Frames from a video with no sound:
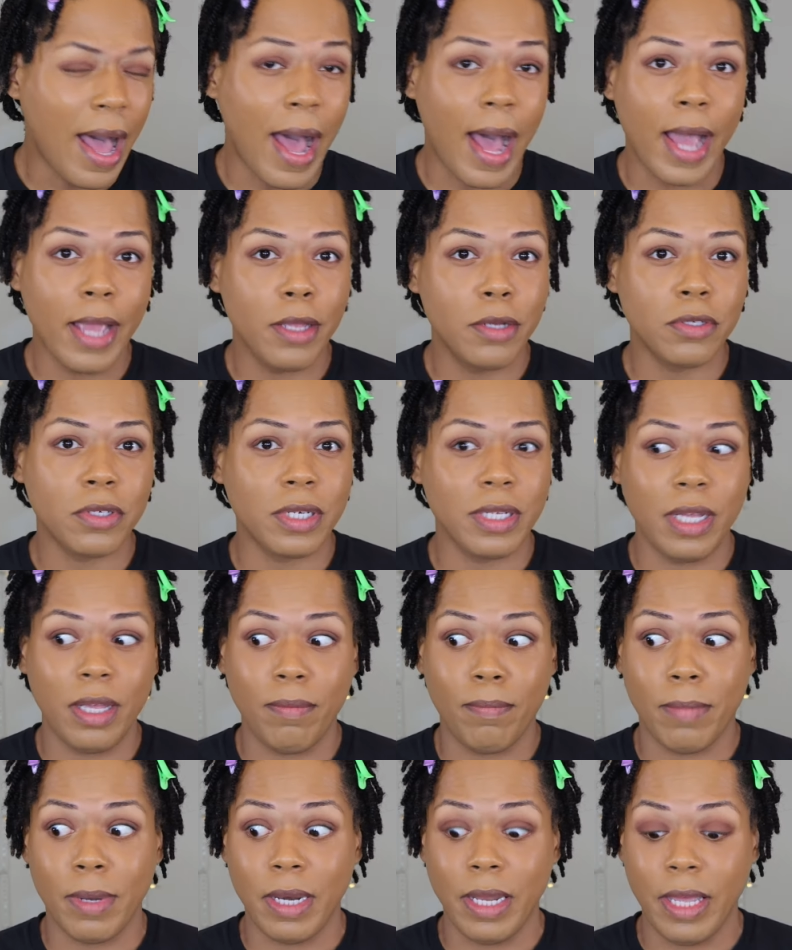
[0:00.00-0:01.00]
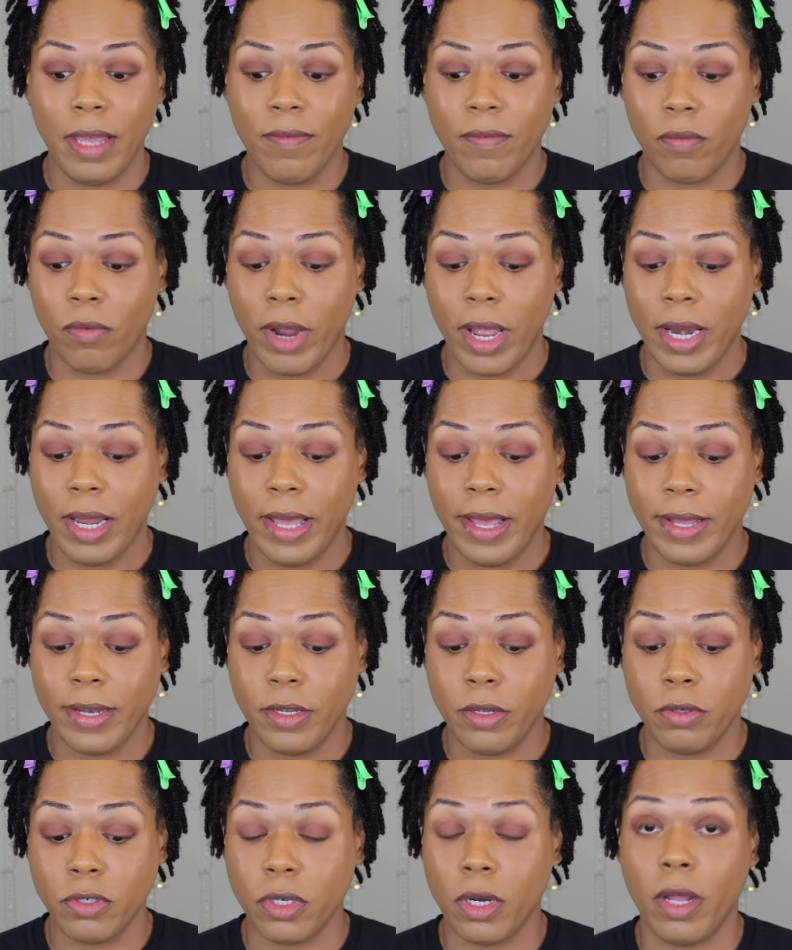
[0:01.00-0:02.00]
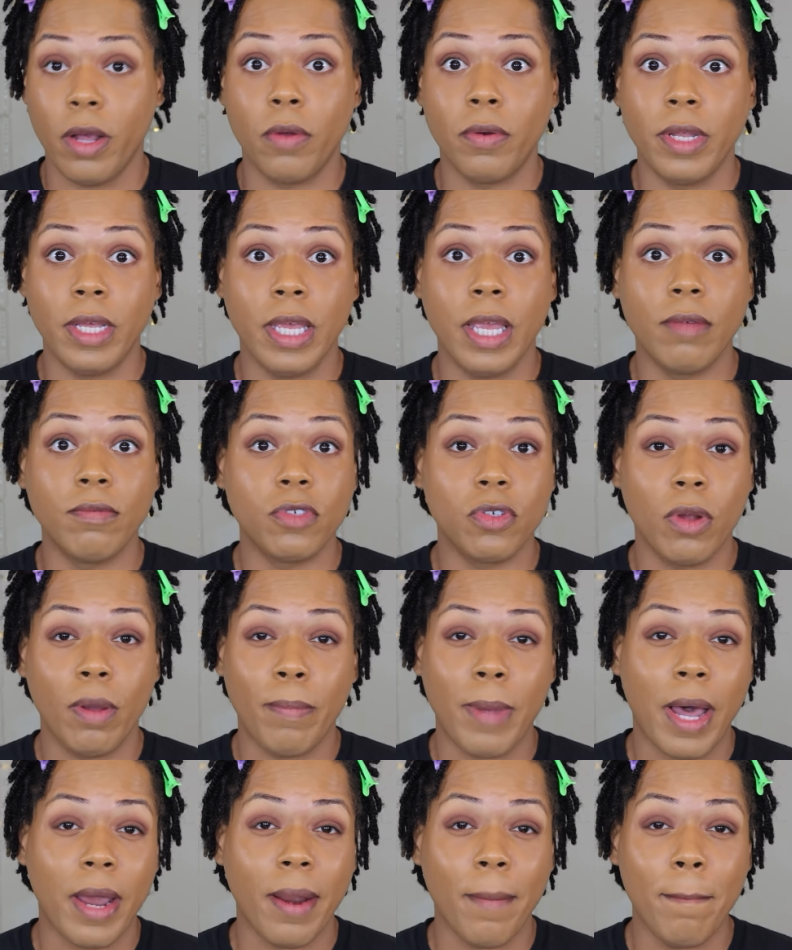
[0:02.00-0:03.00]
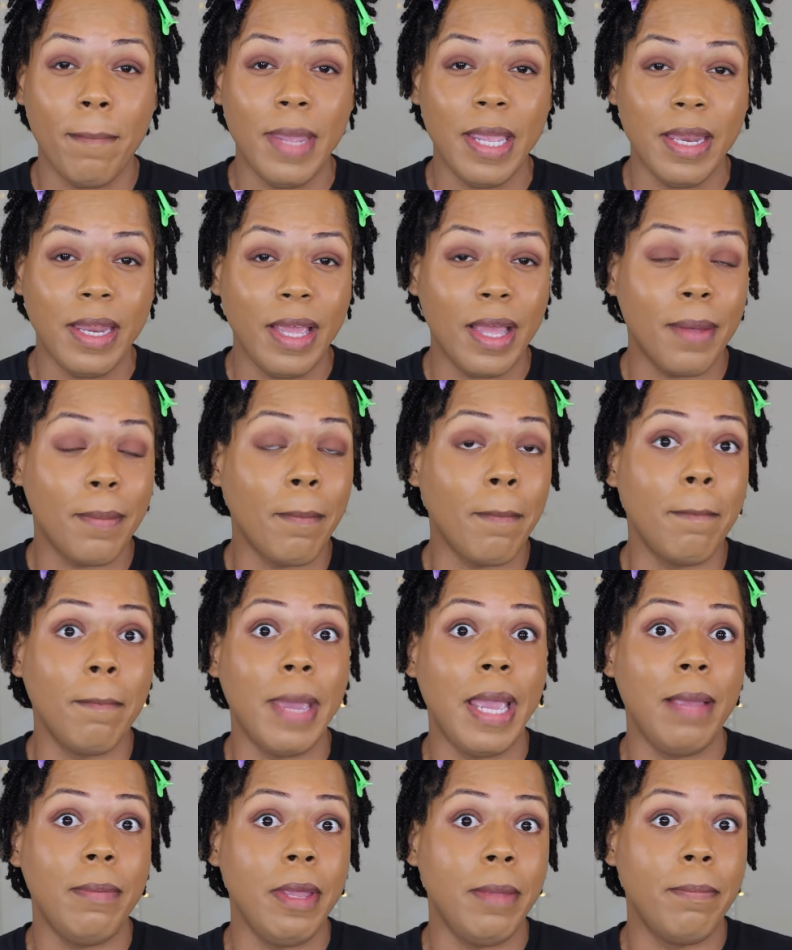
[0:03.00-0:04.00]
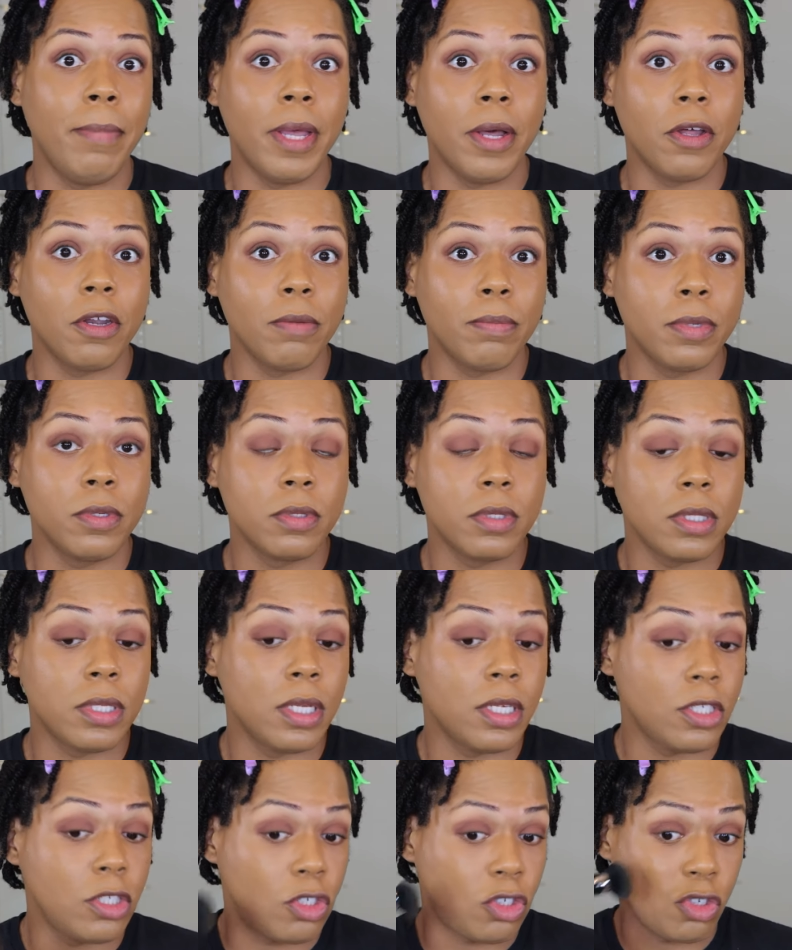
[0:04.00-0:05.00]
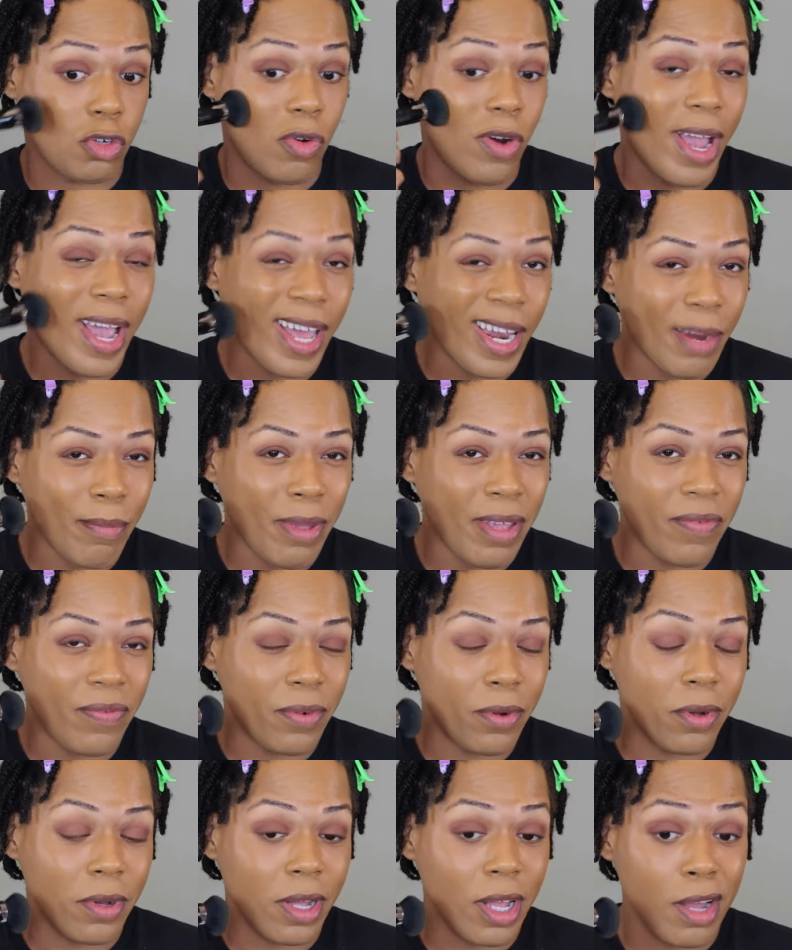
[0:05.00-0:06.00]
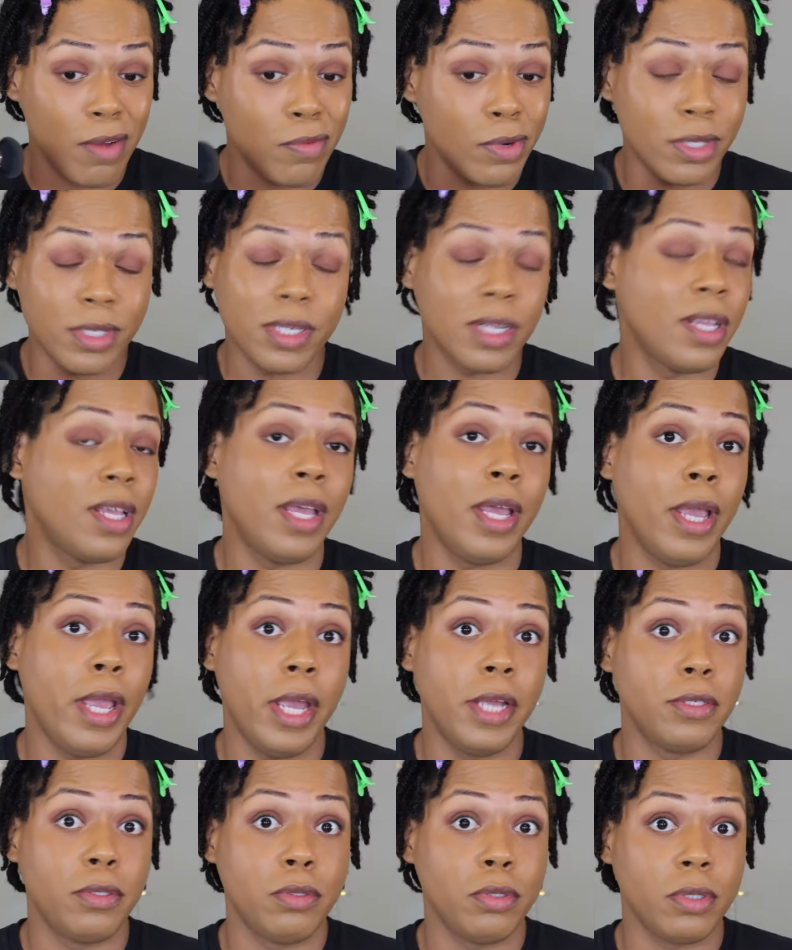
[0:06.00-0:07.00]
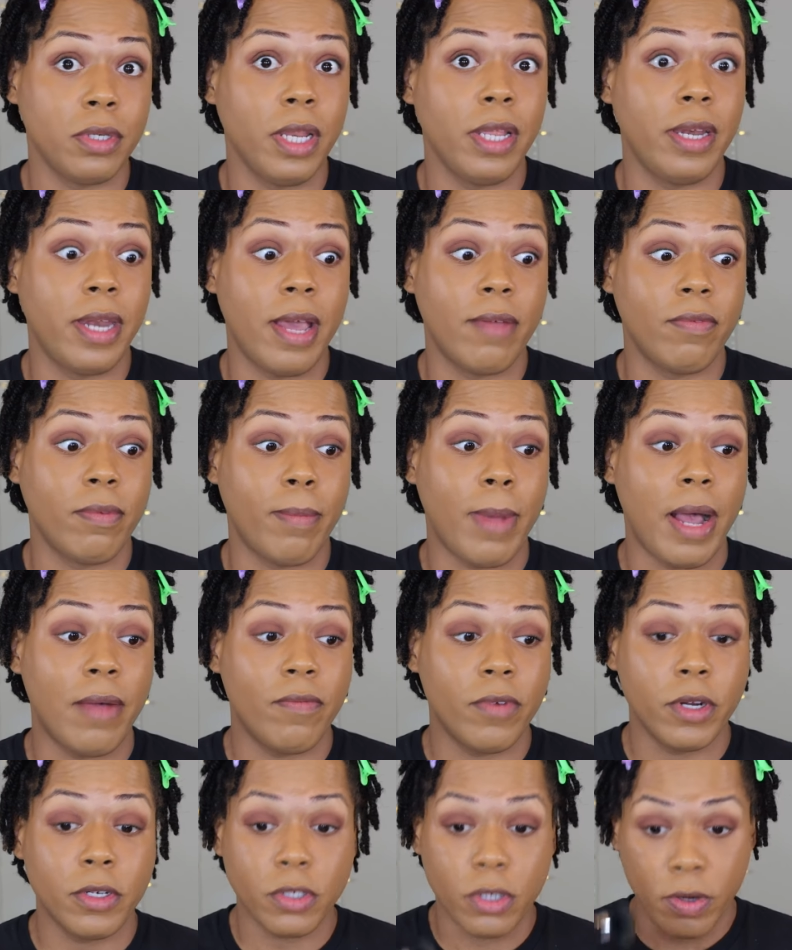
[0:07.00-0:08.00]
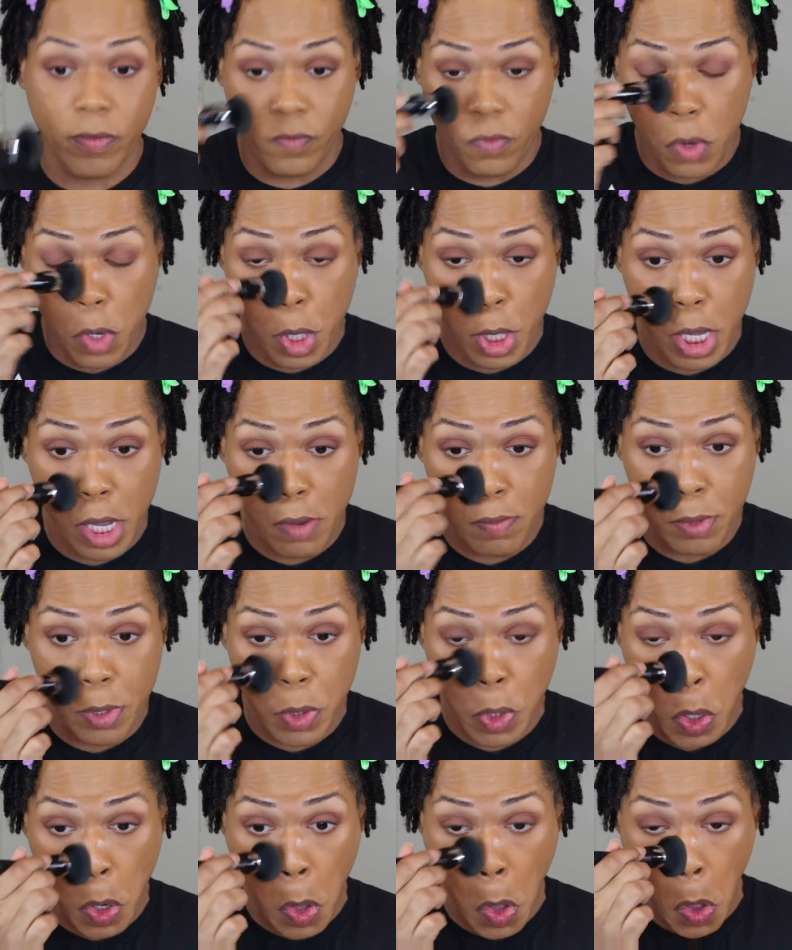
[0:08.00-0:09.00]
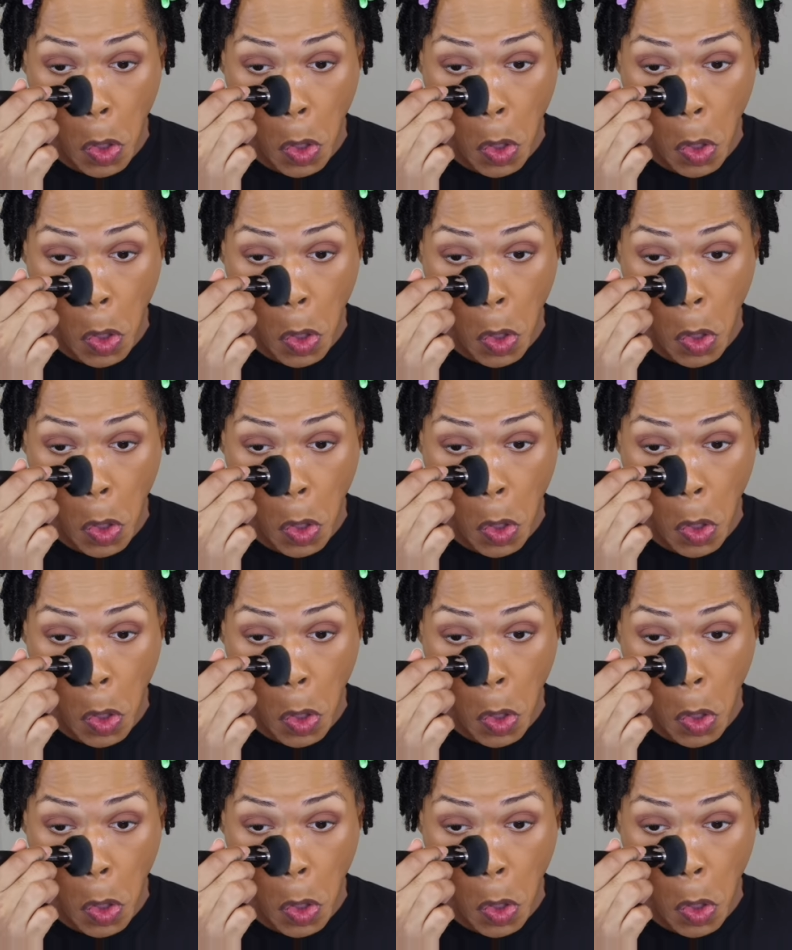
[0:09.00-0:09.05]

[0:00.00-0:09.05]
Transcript: I usually believe Radiant usually only gives you about a medium, maybe buildable to trying to be full coverage. It's usually never my version of full coverage.